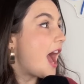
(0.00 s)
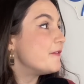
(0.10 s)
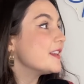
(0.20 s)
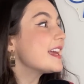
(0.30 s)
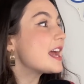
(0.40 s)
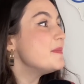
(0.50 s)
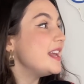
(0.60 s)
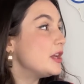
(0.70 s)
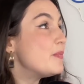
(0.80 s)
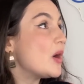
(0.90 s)
I feel like I'm
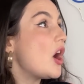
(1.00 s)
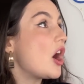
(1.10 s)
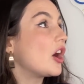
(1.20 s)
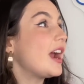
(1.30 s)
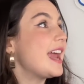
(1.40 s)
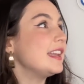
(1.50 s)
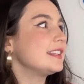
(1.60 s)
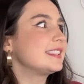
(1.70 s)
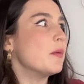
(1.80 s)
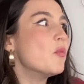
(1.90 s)
in a bar
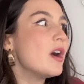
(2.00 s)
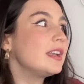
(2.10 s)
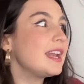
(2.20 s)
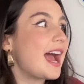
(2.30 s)
and someone